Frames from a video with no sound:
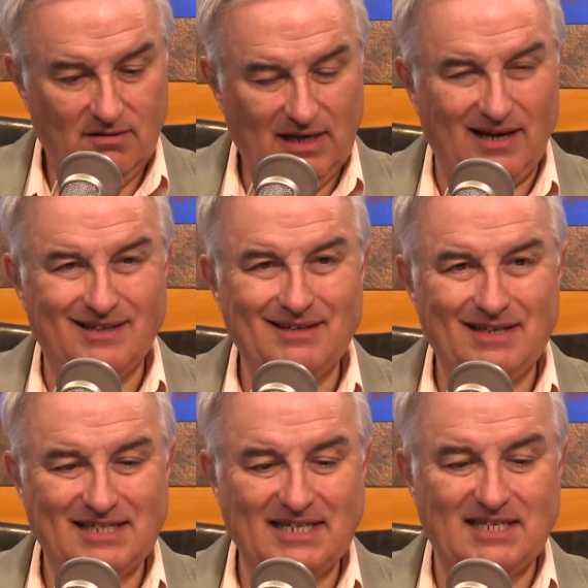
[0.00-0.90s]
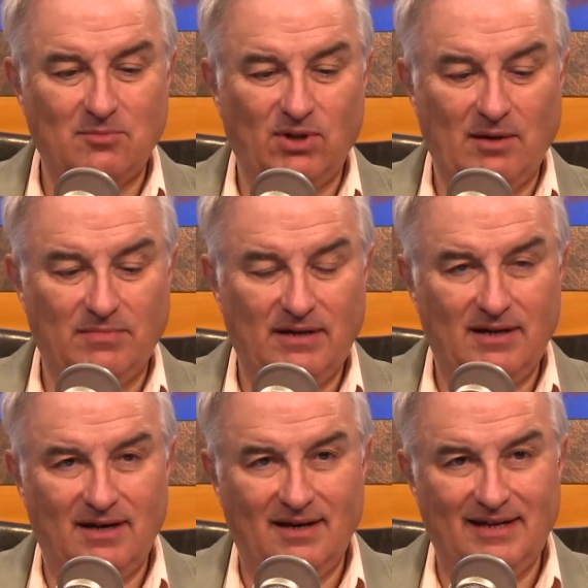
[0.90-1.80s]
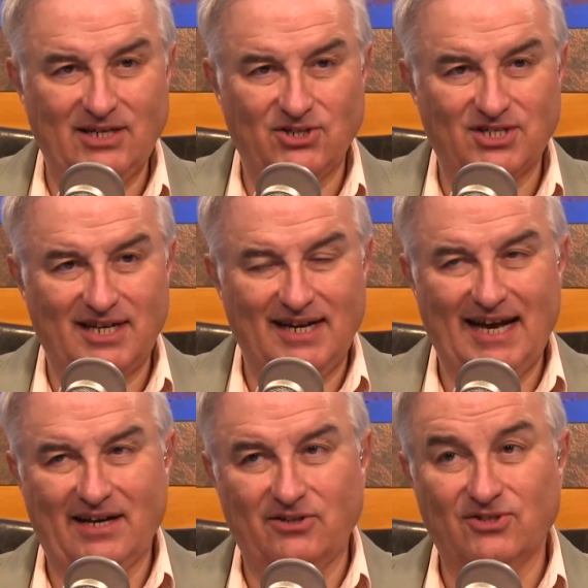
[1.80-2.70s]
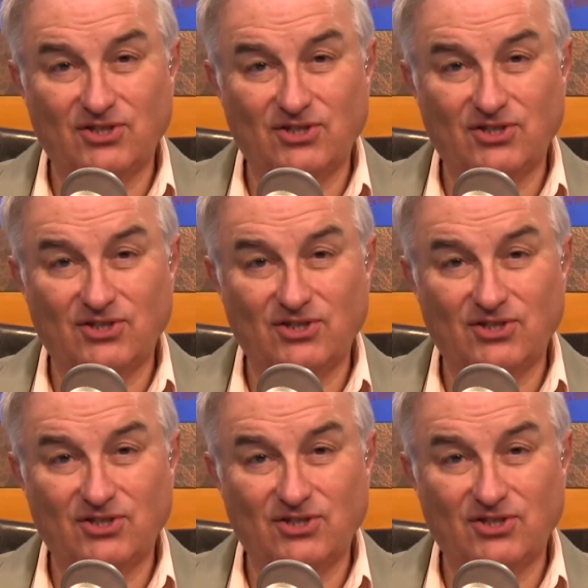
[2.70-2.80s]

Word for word: Yeah, it's easy to blame nation-state hackers.